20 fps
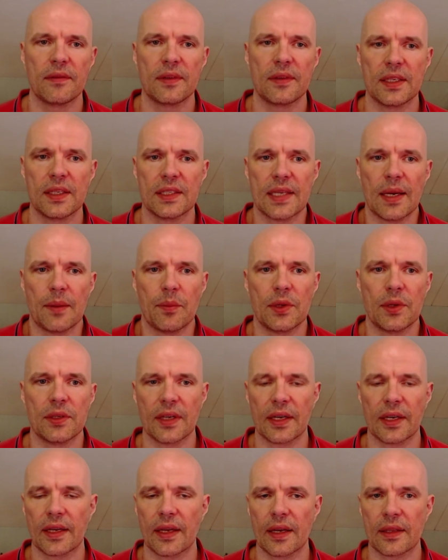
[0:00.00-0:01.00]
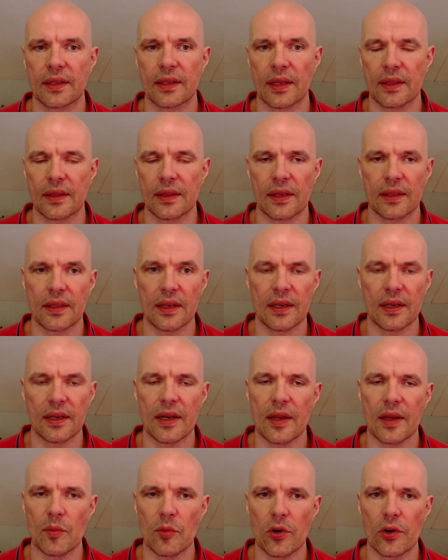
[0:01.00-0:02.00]
This happens, I can't get that in
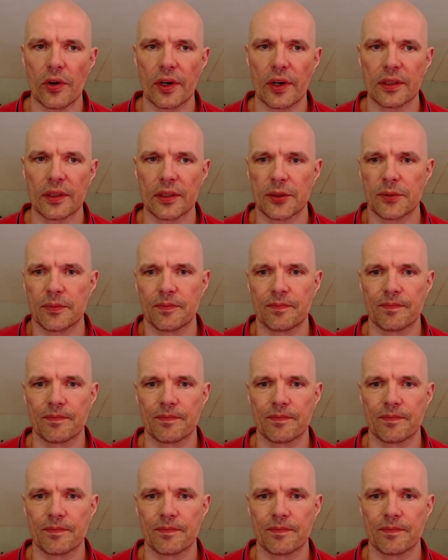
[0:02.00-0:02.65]
anymore, and